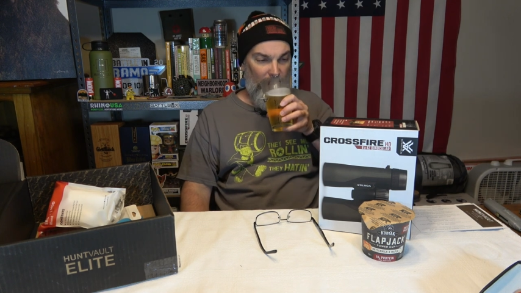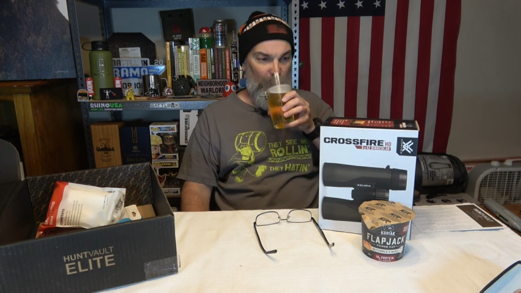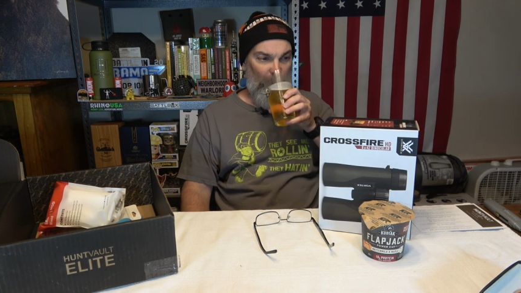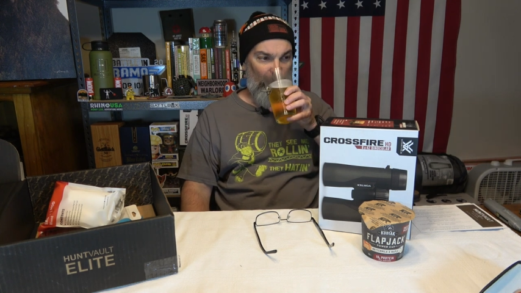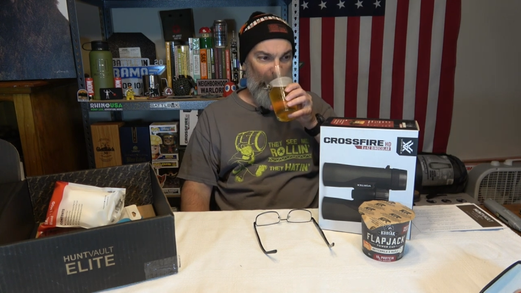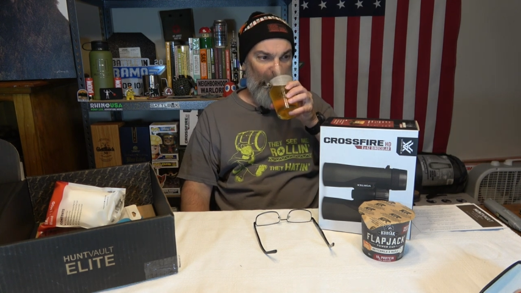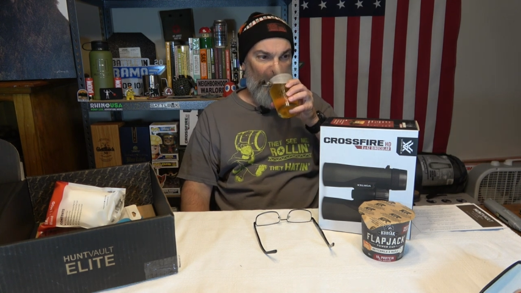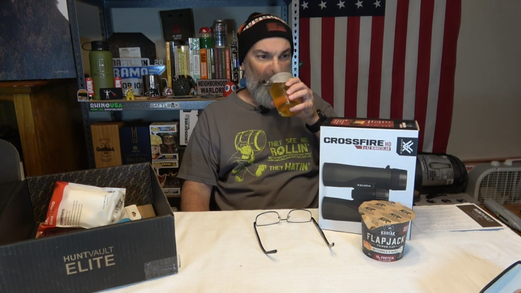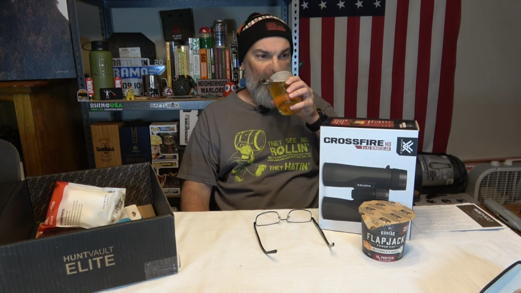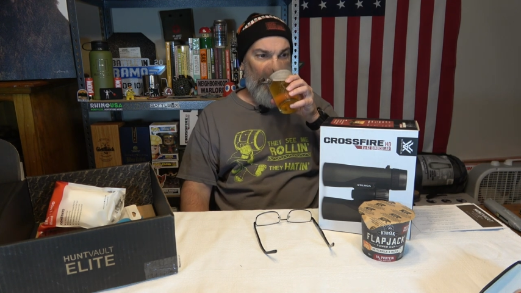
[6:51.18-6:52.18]

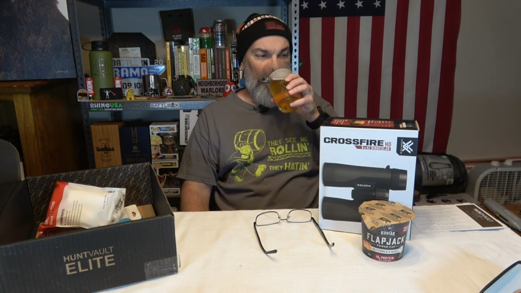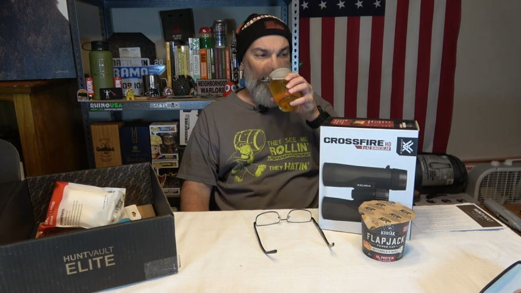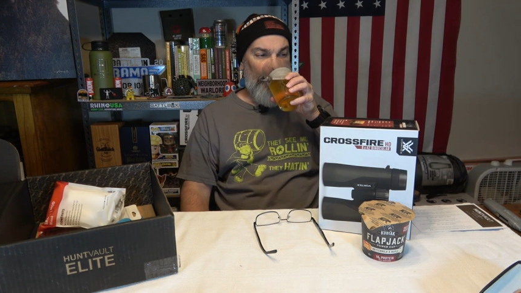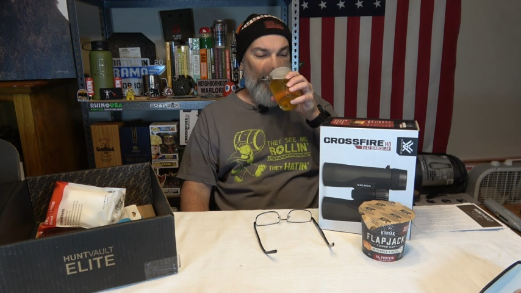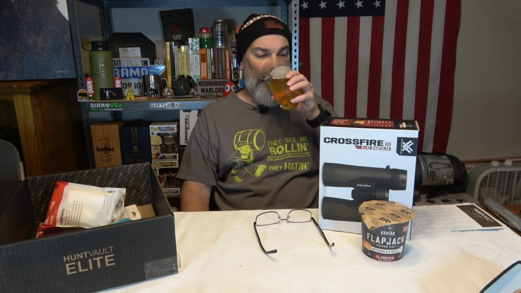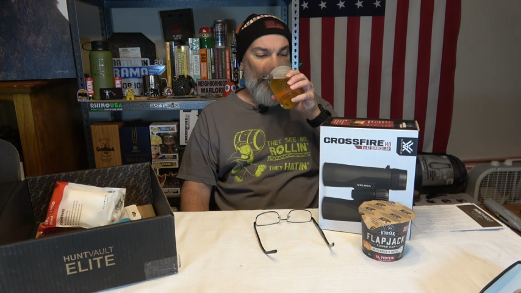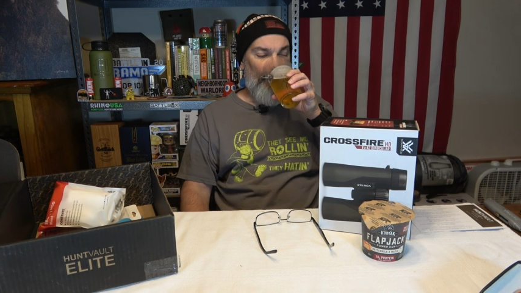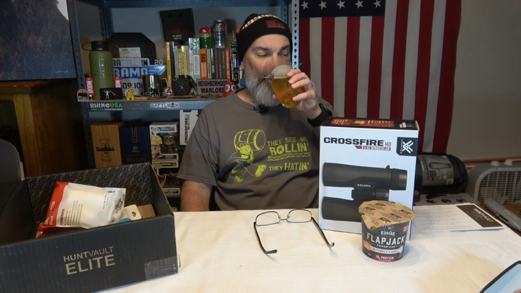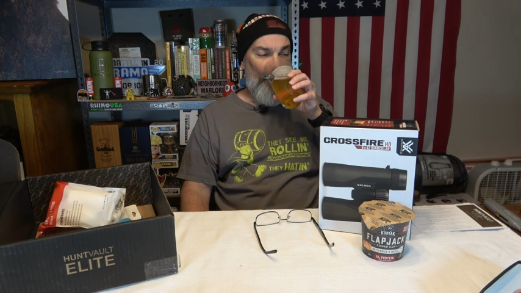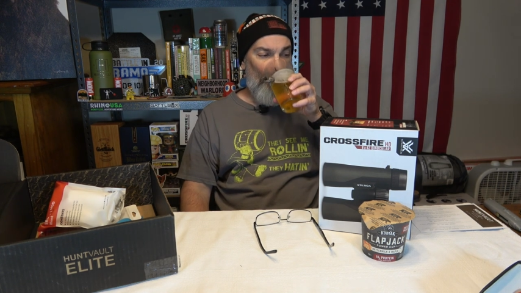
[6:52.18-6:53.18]

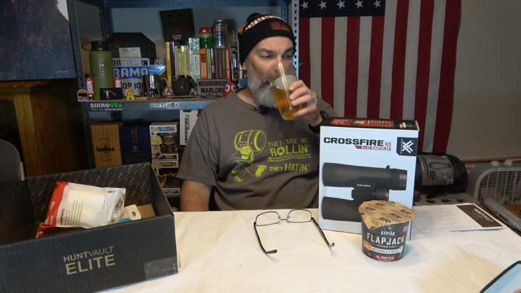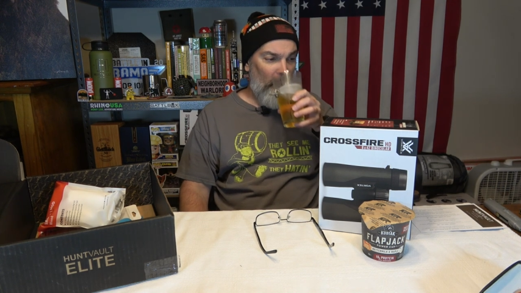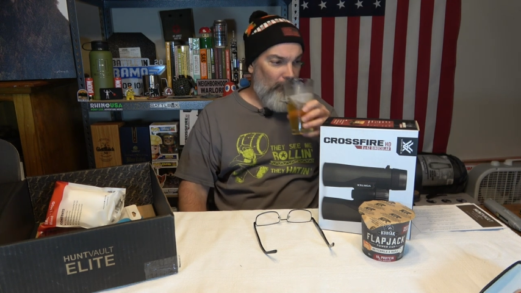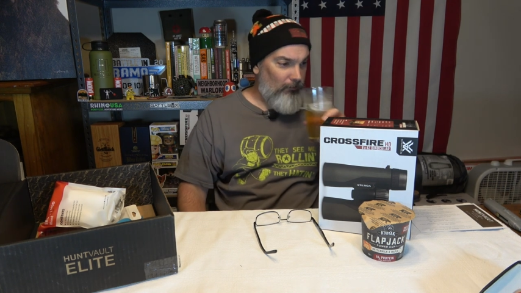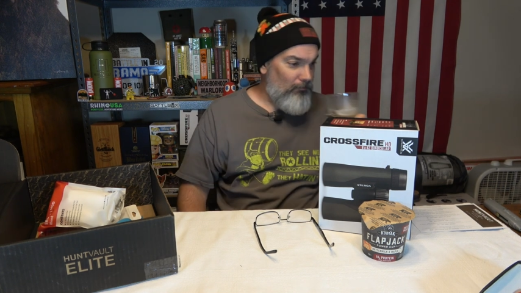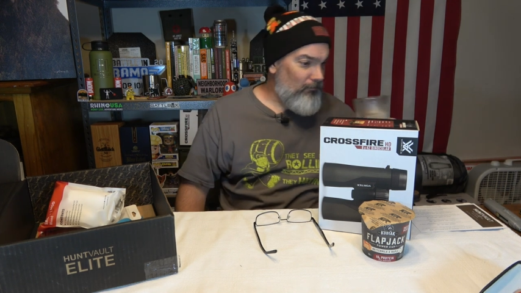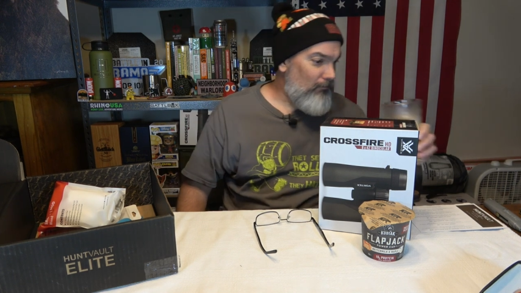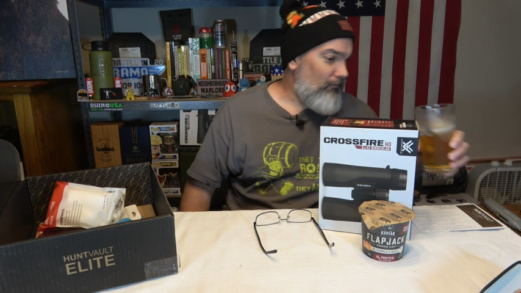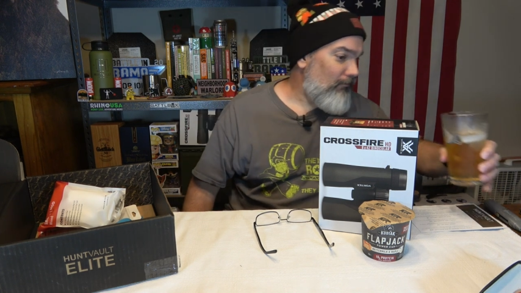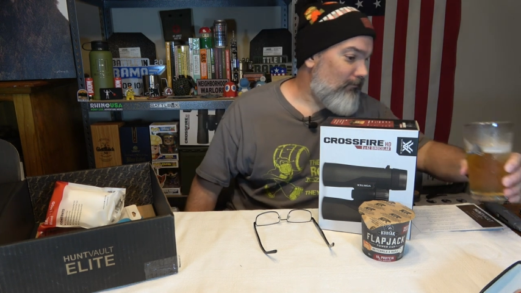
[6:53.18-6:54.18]

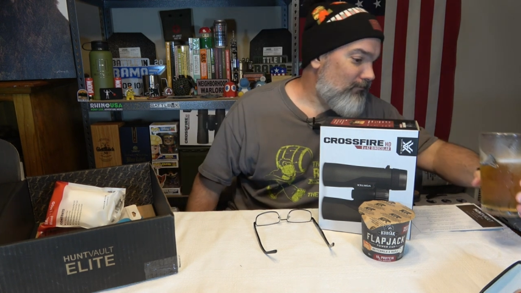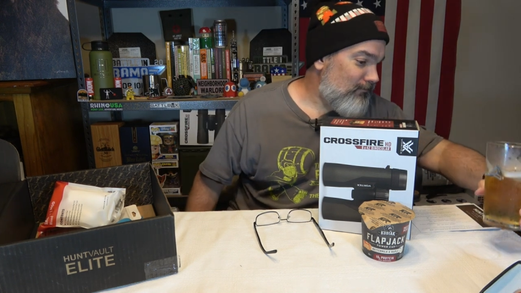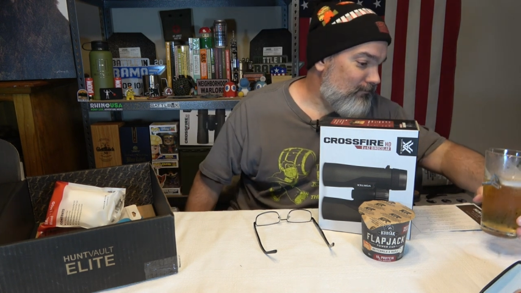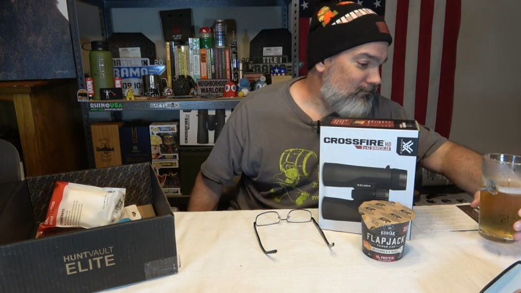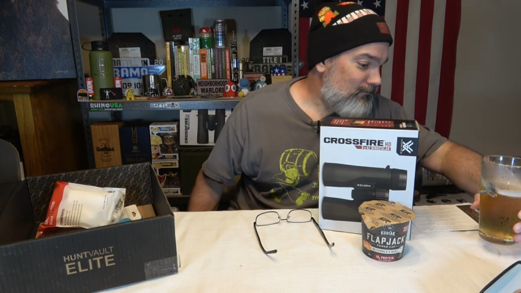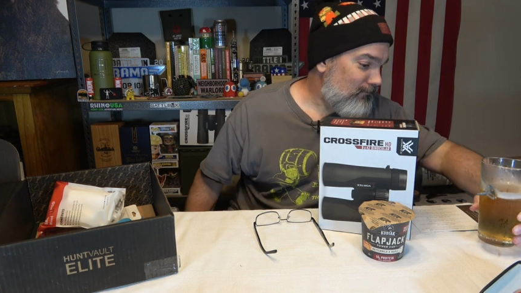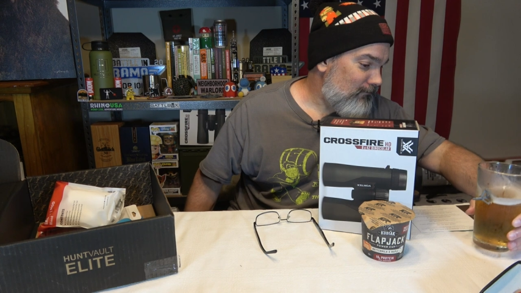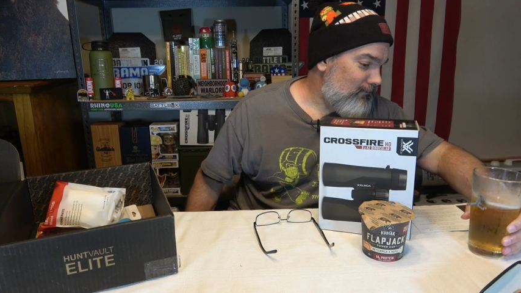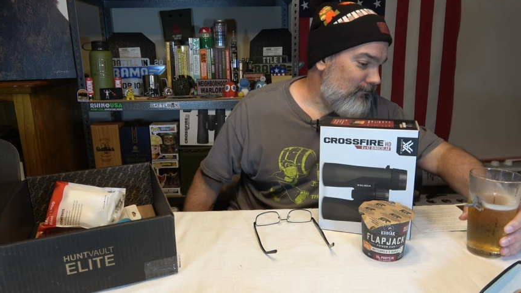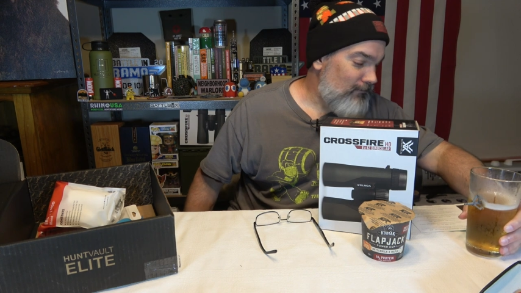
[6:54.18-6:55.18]

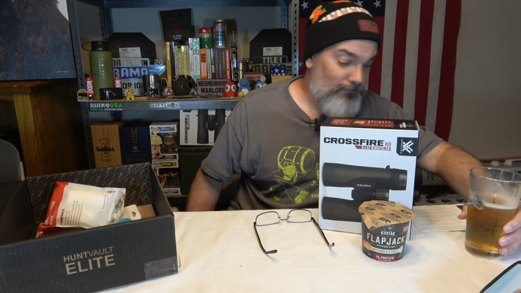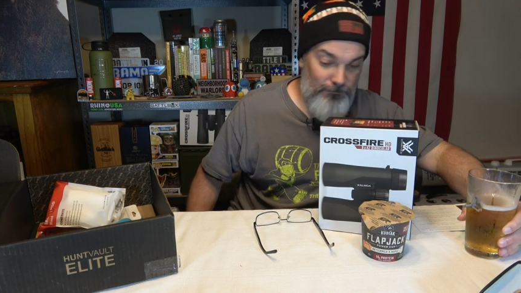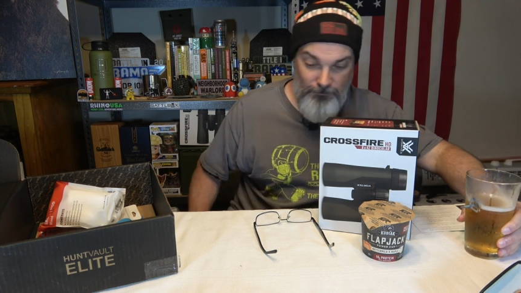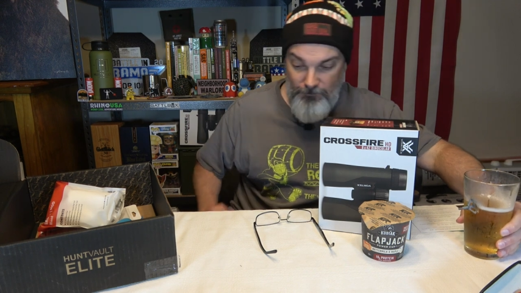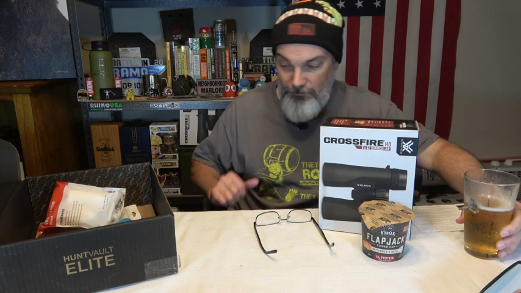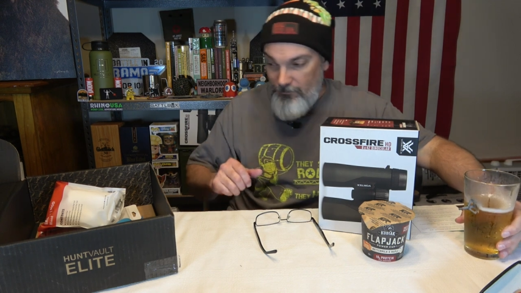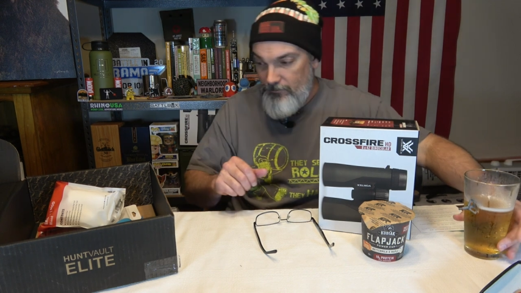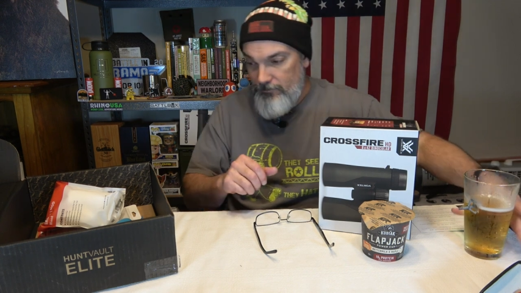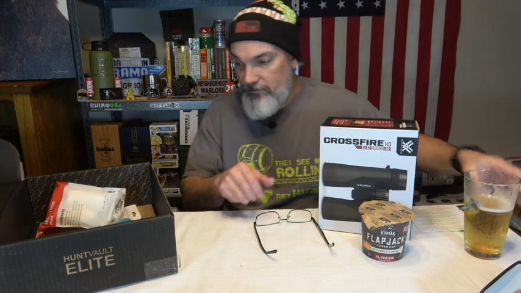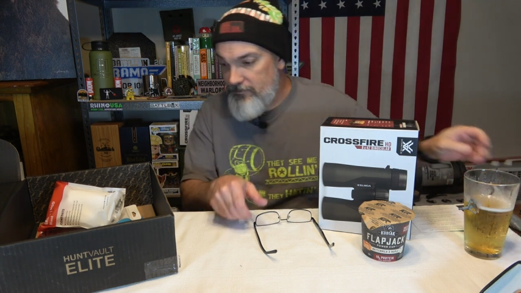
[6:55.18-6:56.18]

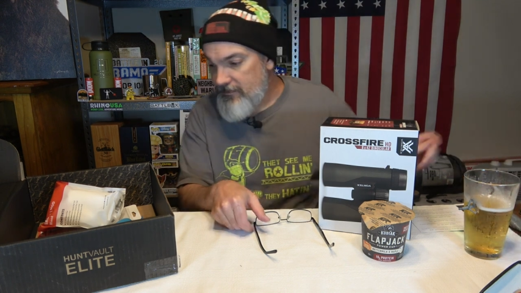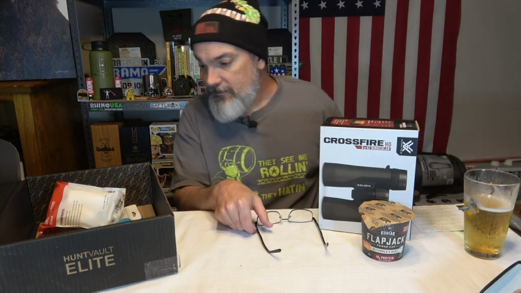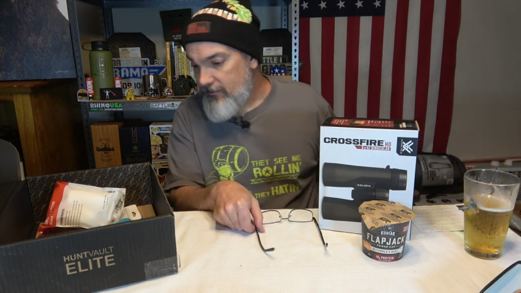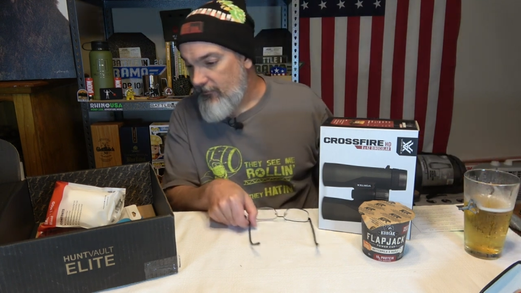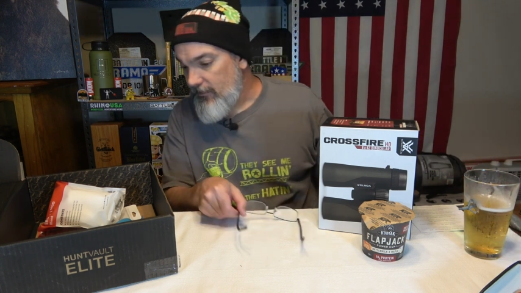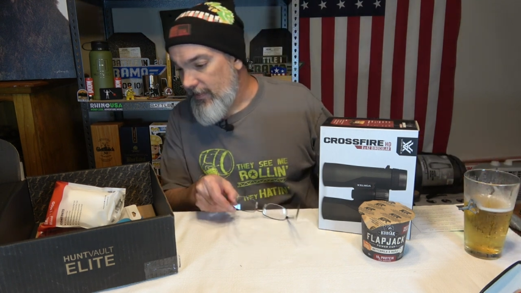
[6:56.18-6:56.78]
(no one is talking)